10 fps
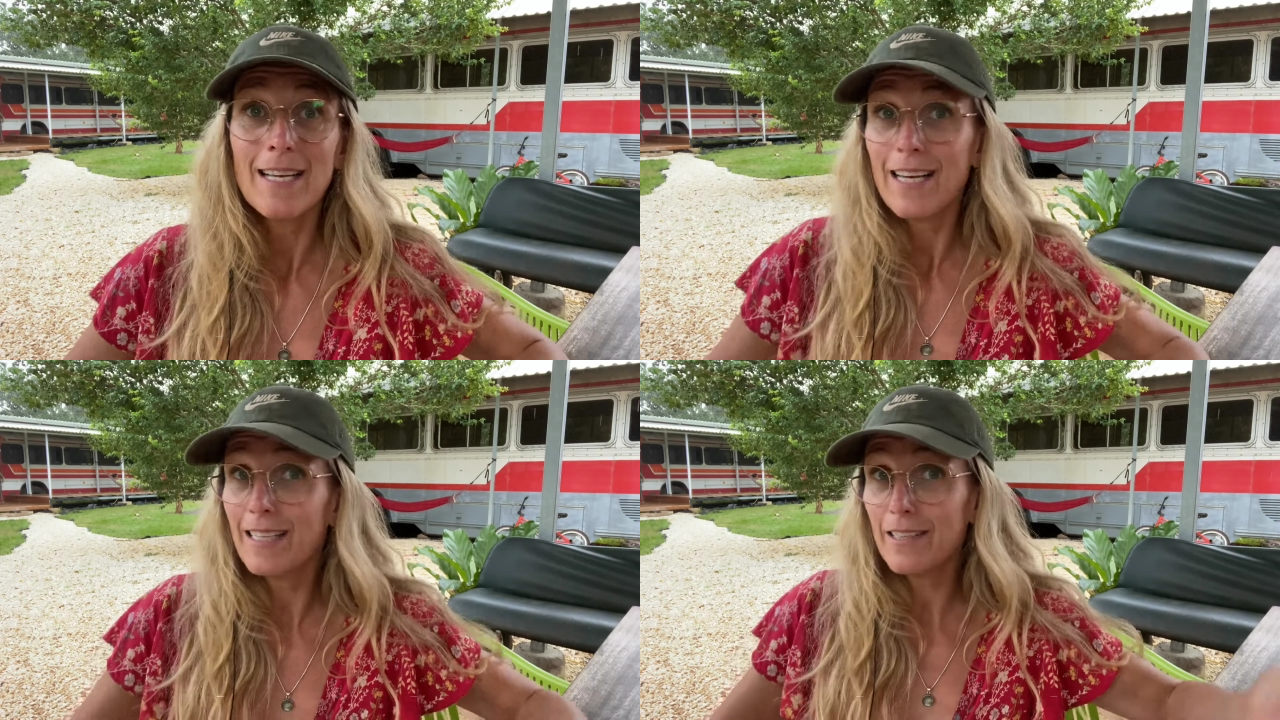
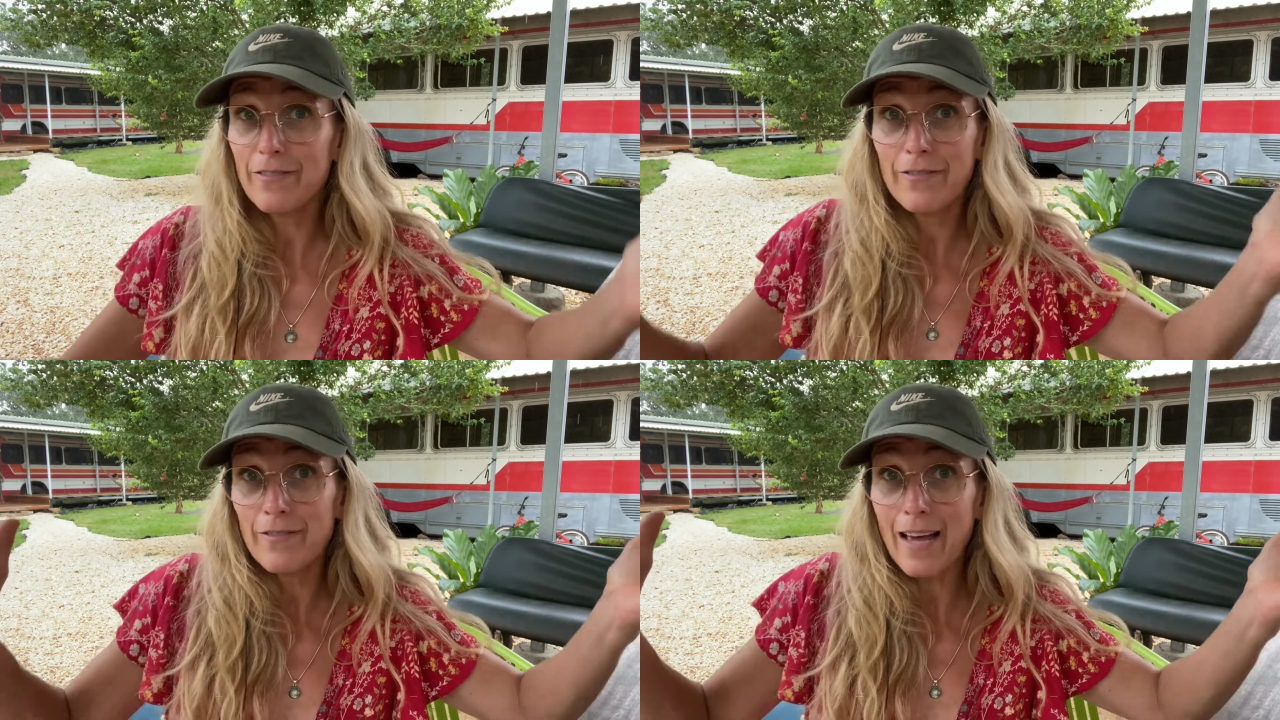And
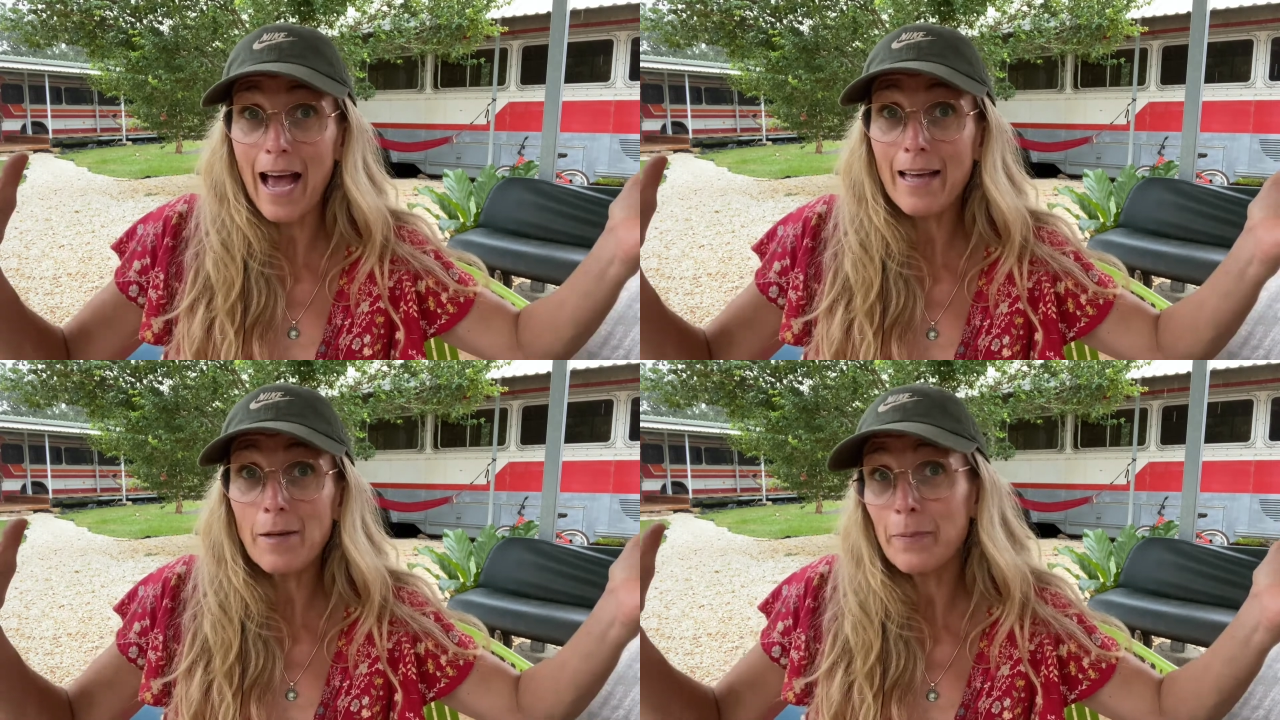if
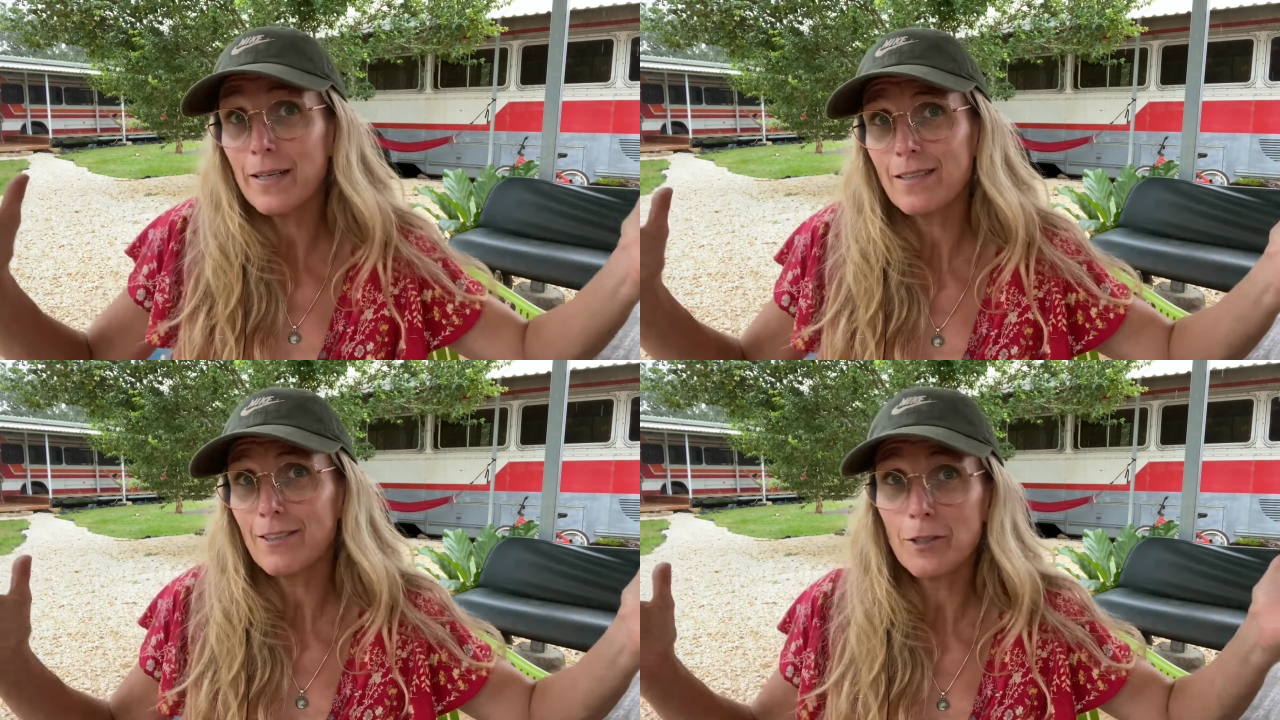I
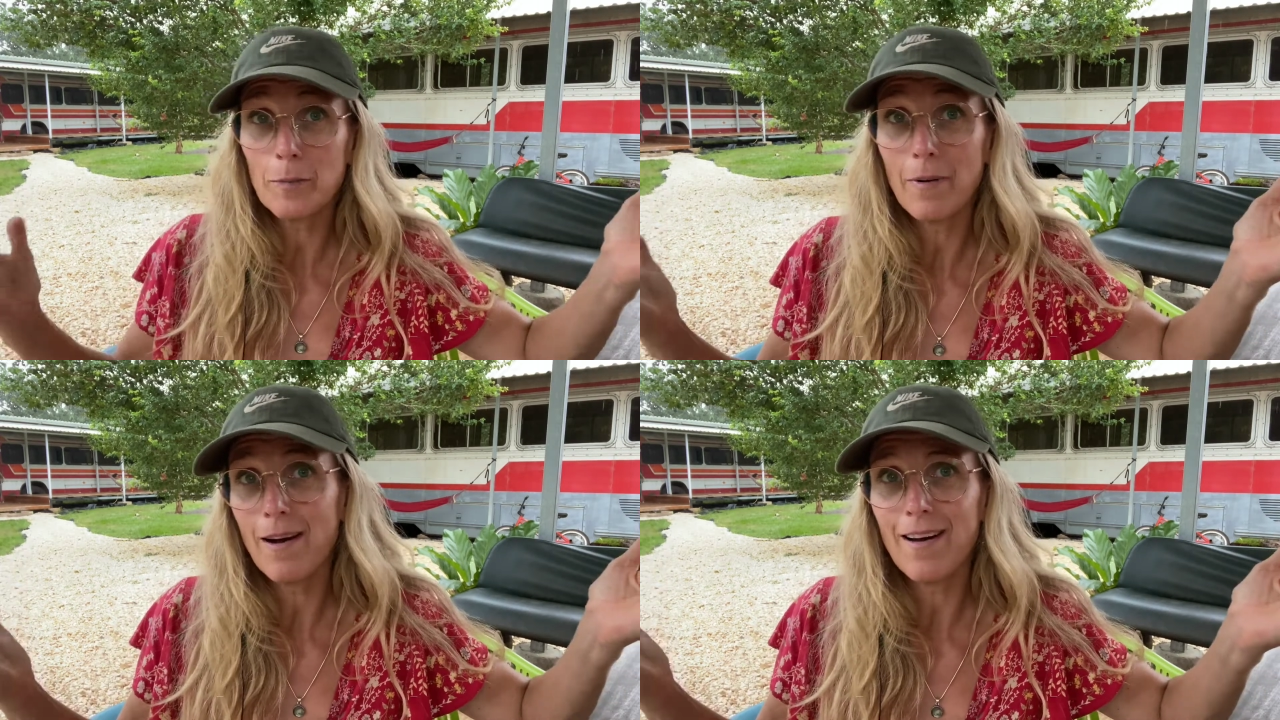appeared on your
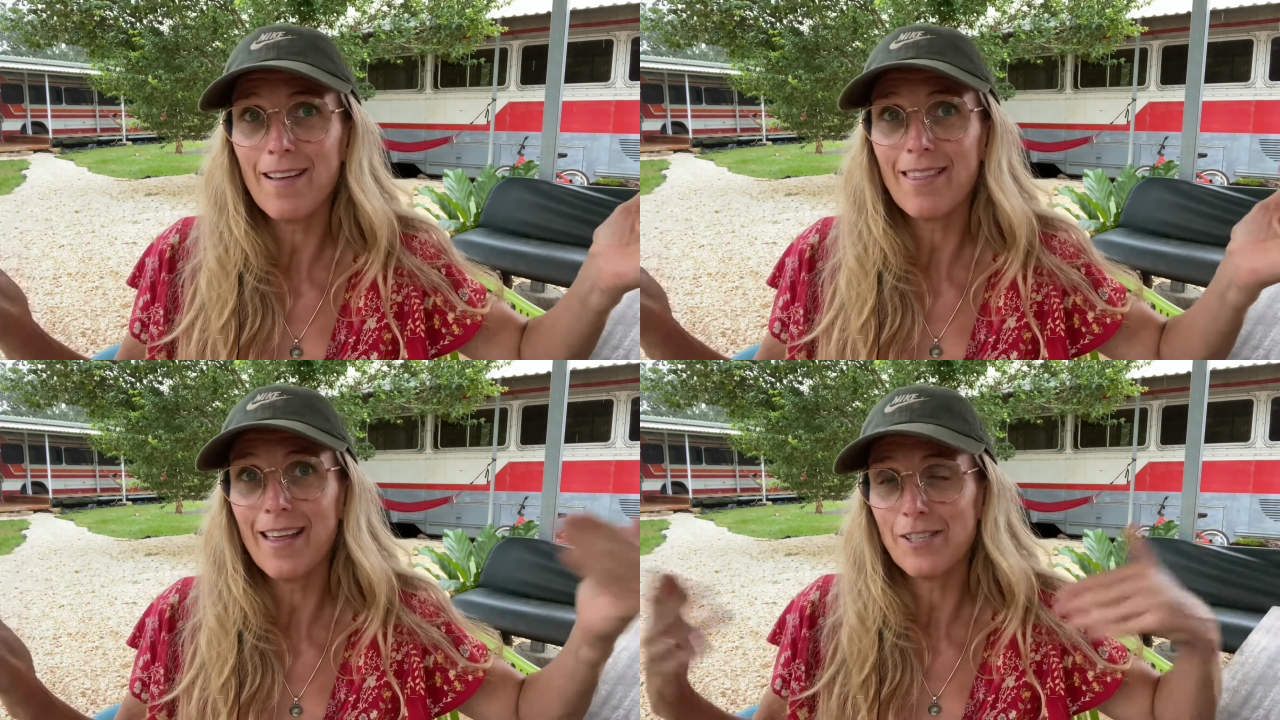
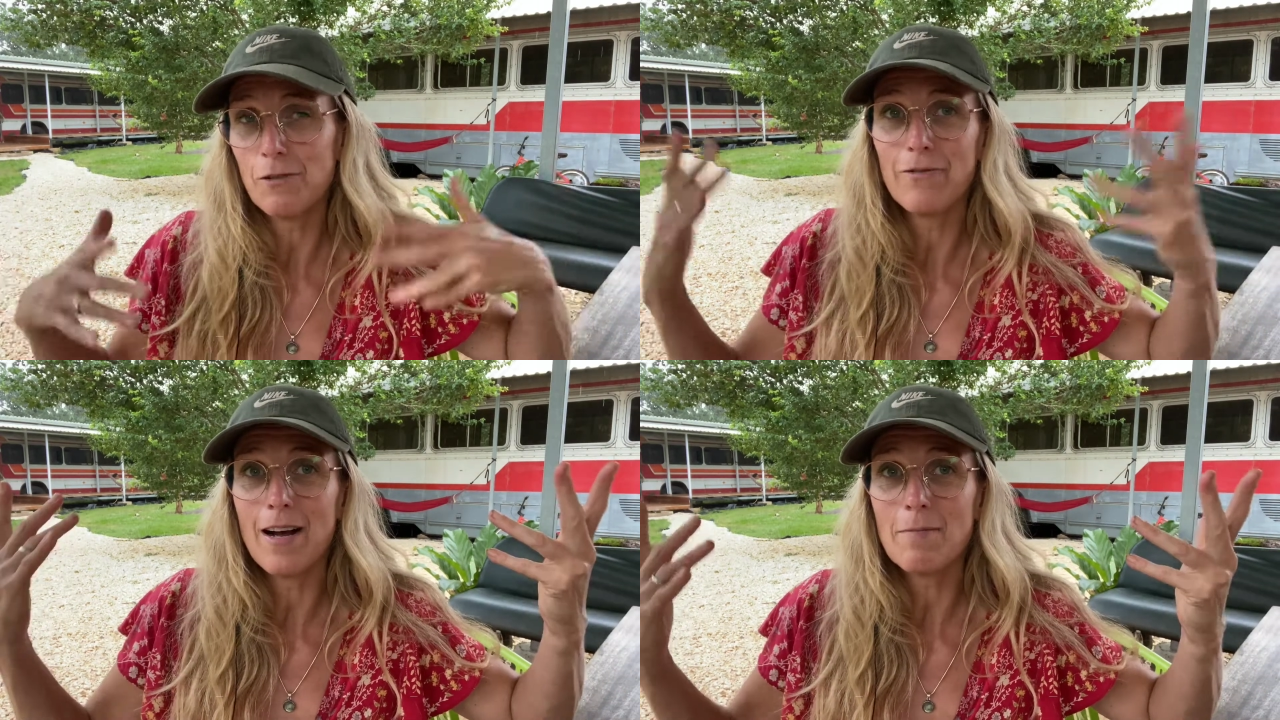path that
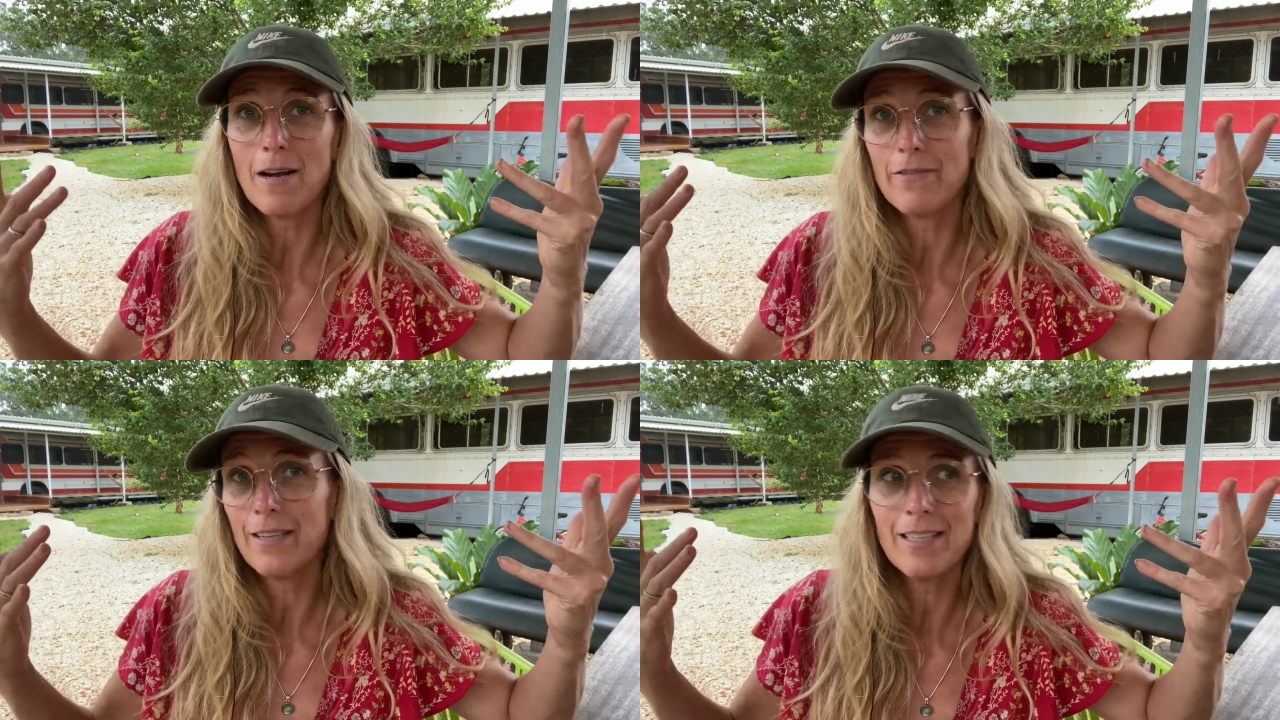you found
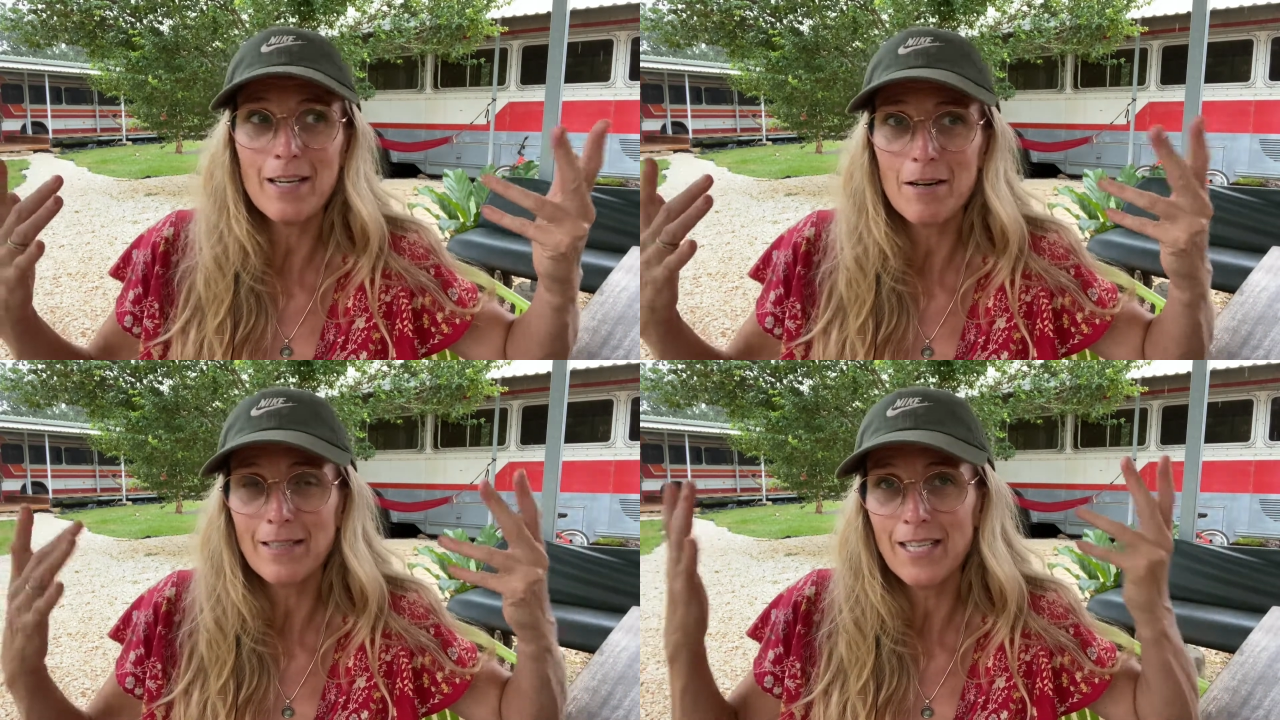my
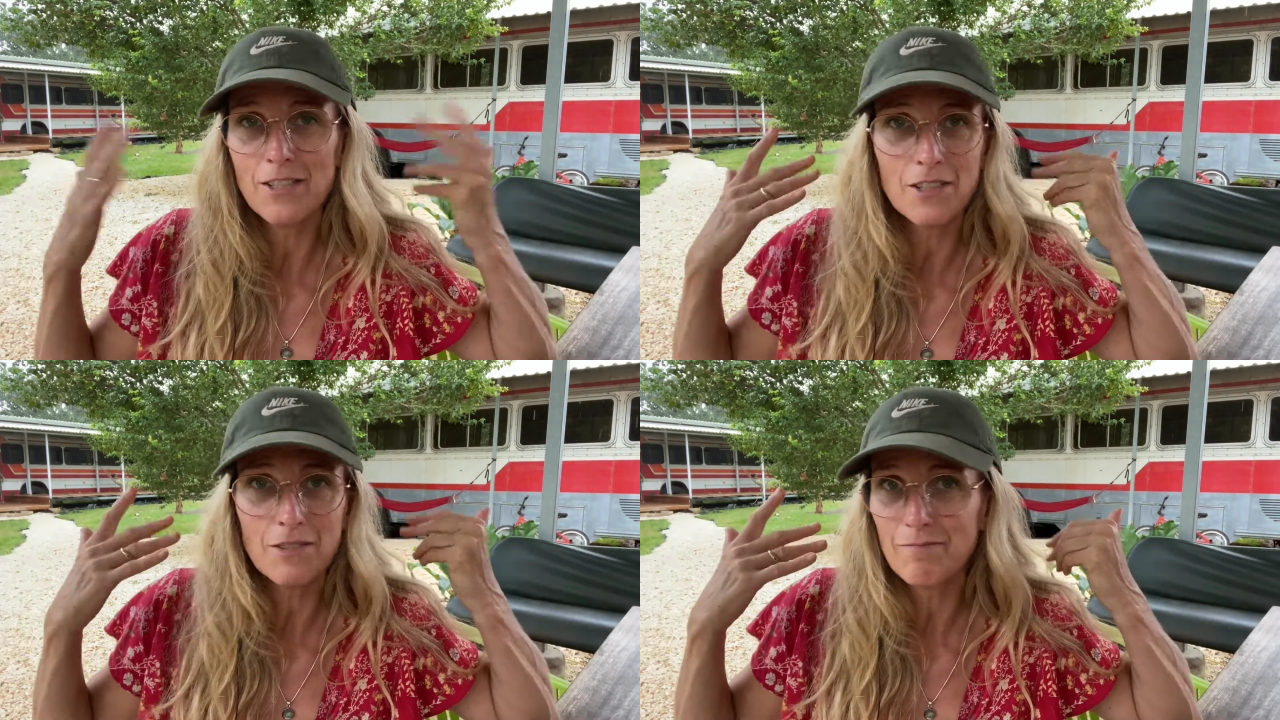video, then
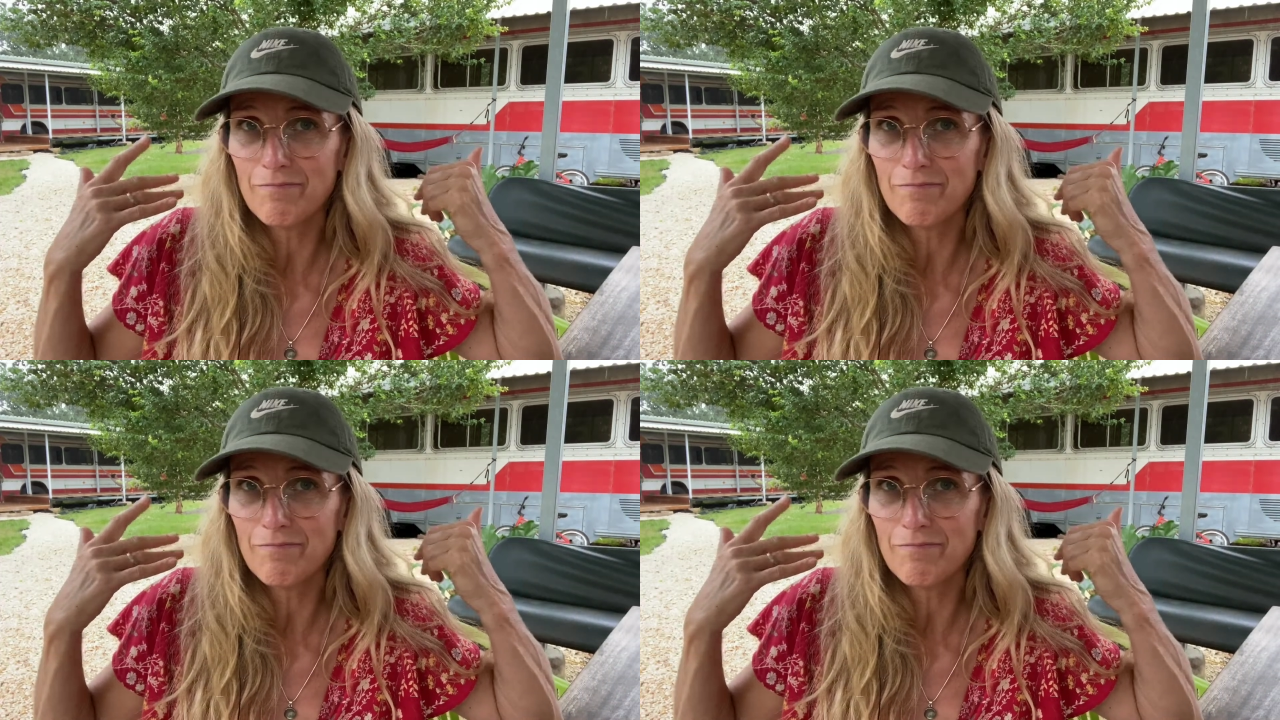just